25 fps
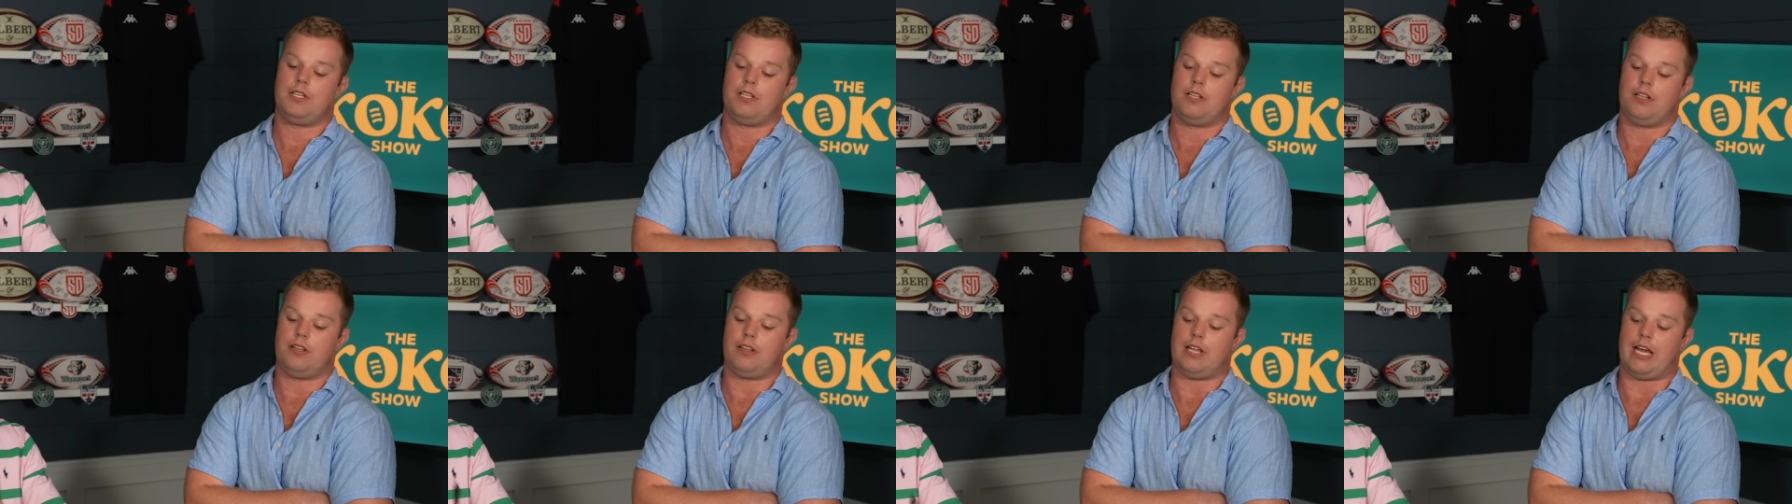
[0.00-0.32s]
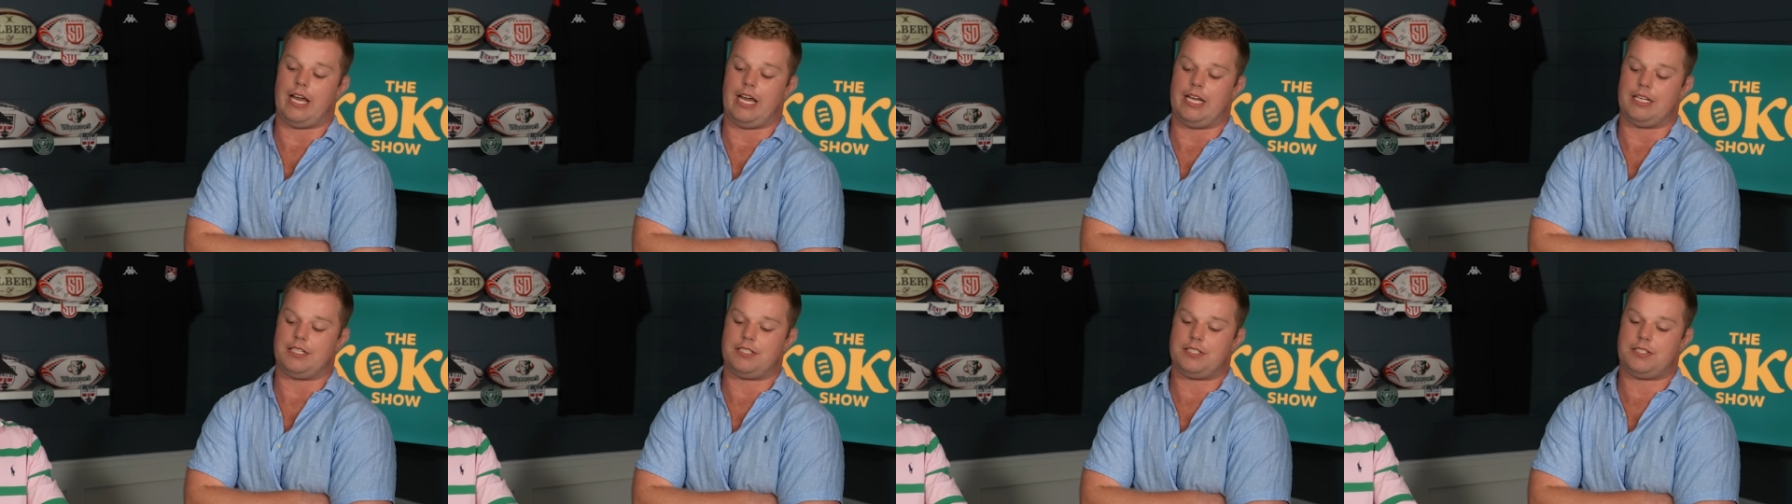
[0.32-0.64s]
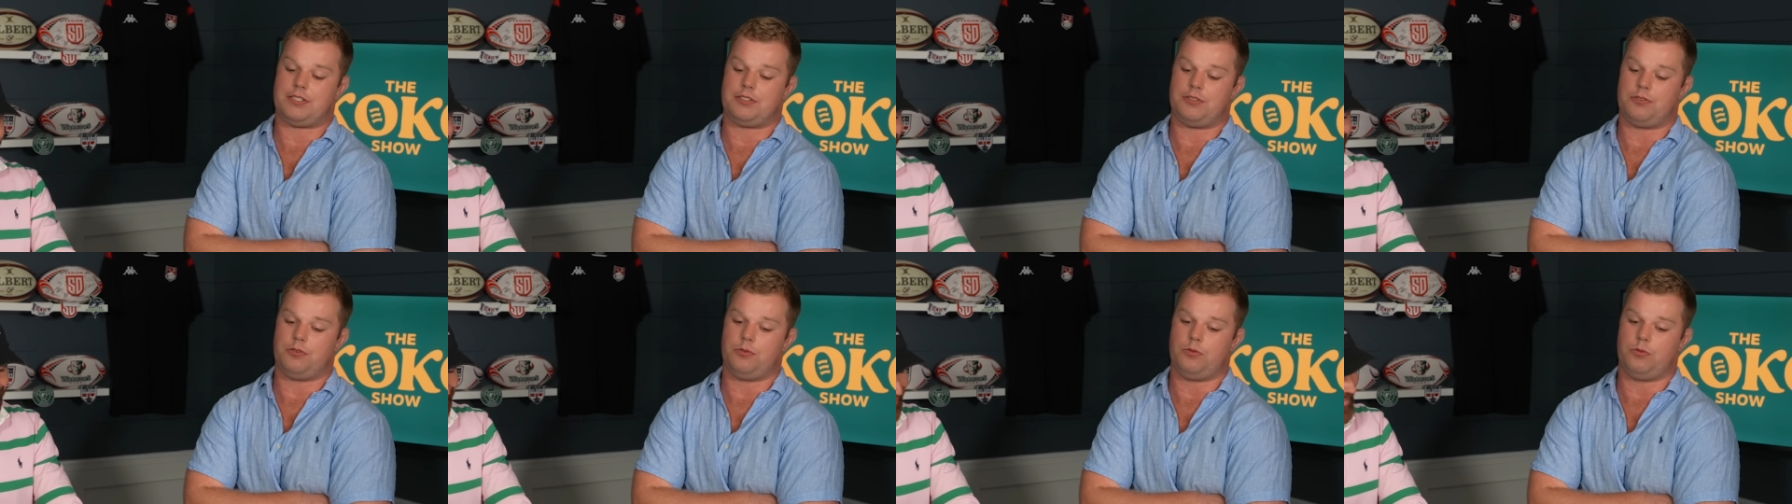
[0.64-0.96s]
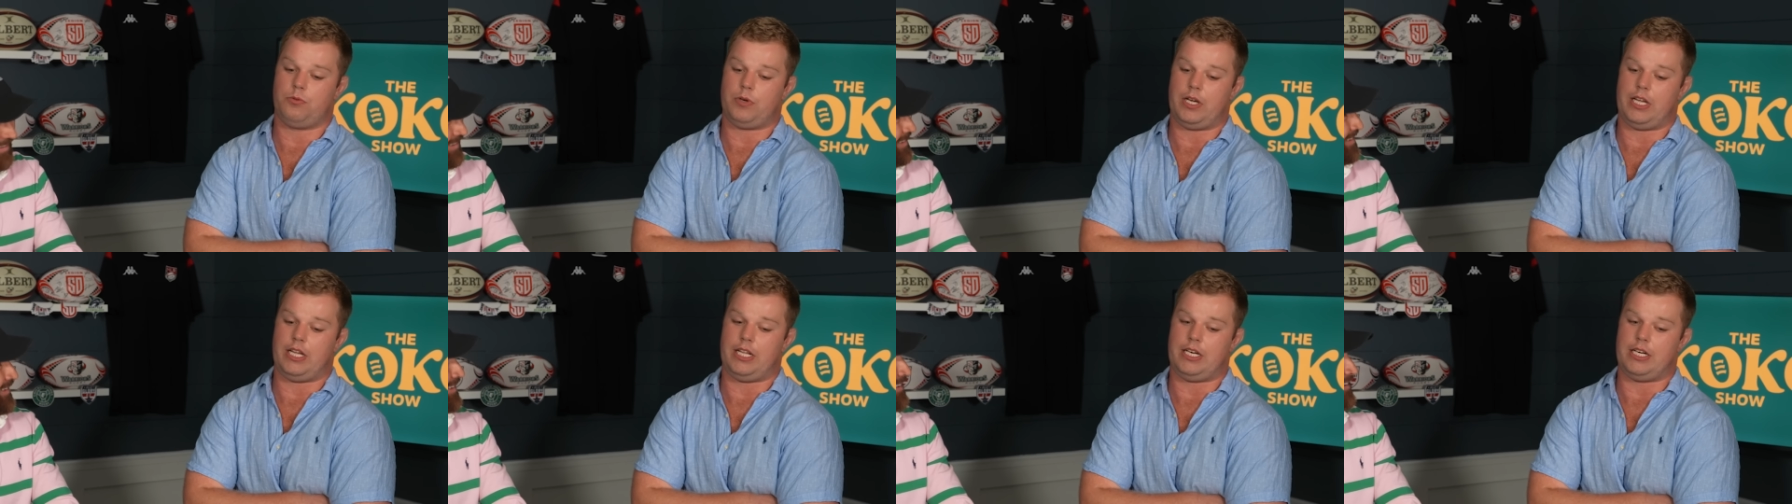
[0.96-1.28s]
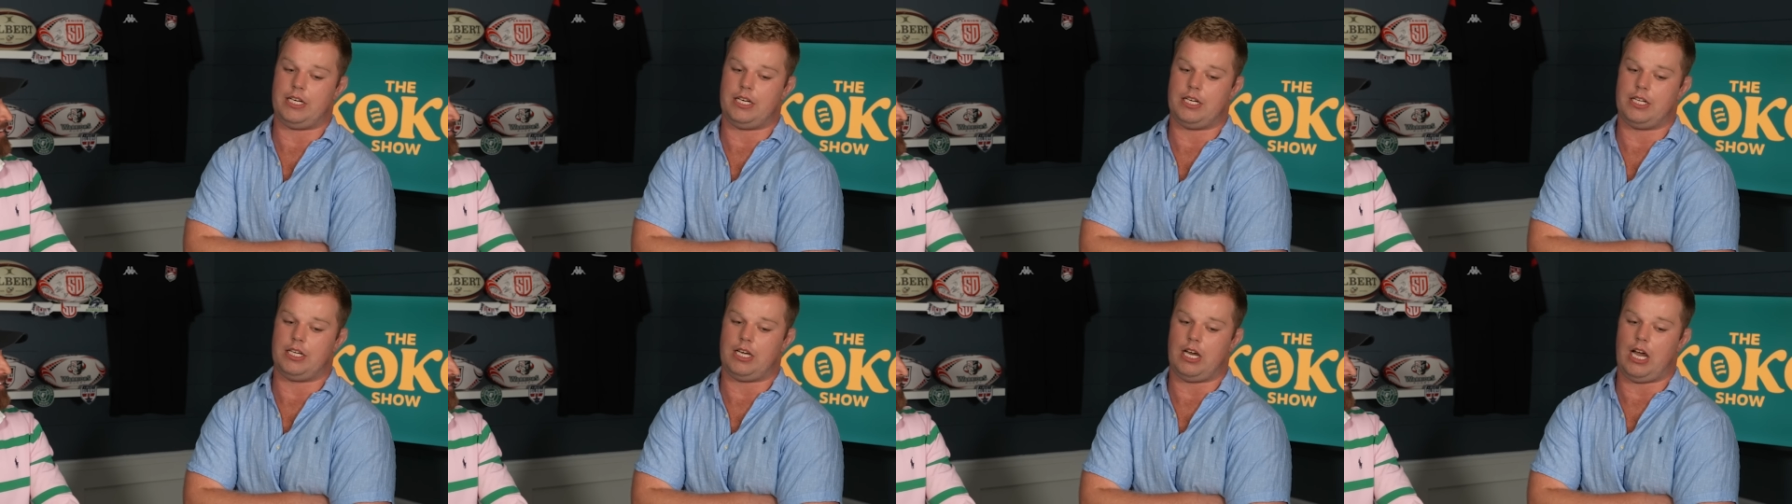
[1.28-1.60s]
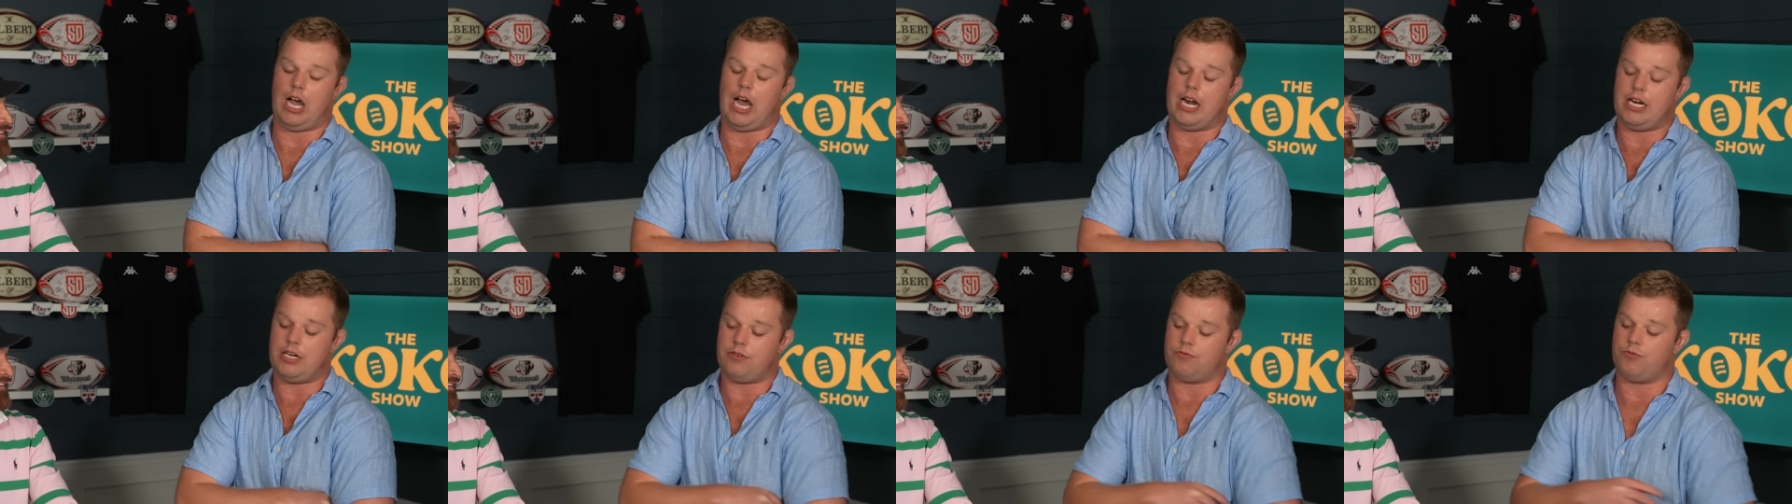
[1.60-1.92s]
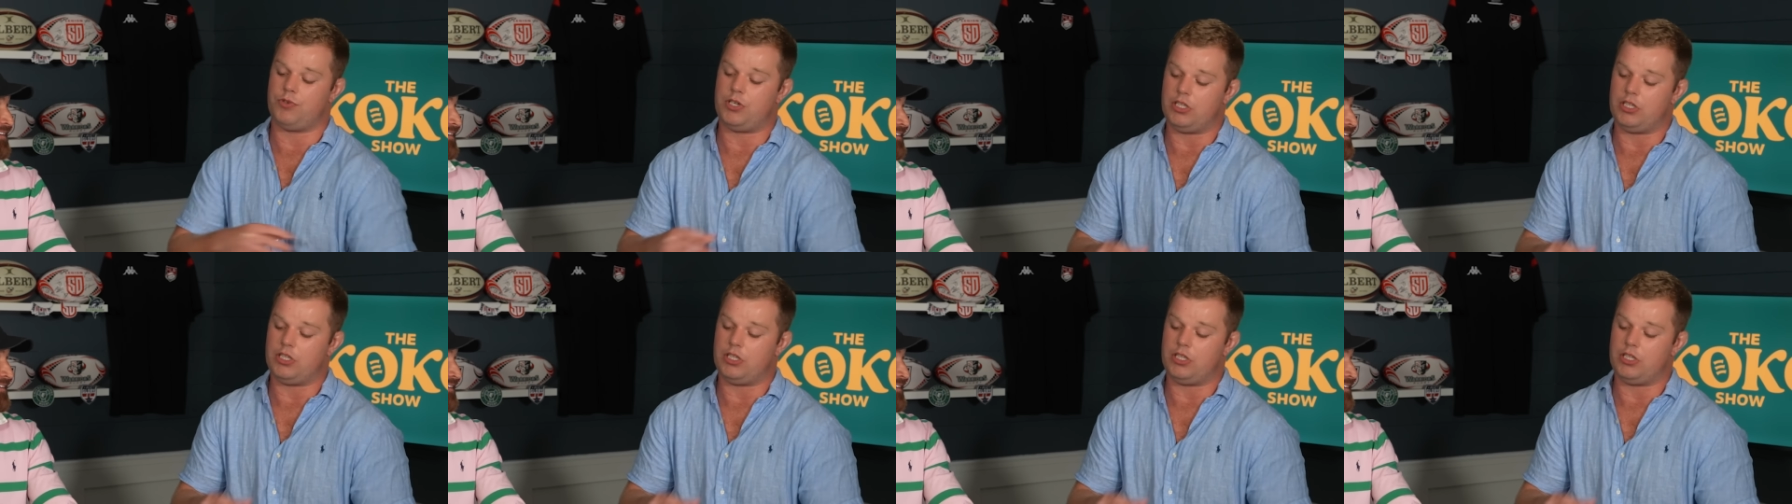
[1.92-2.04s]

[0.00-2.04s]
that when I didn't